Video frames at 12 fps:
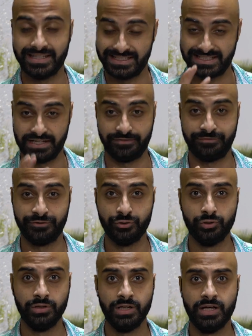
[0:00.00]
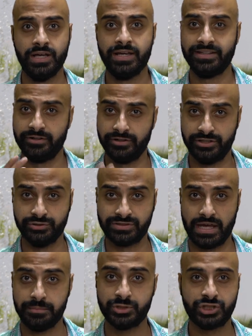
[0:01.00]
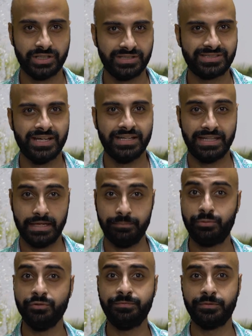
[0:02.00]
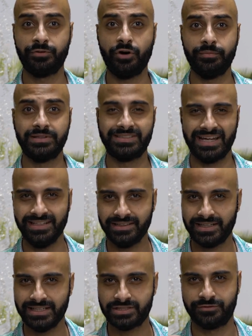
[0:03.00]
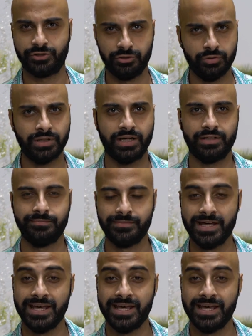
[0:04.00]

They save fuel, they reduce emissions, they improve performance, and in the case of Toyota,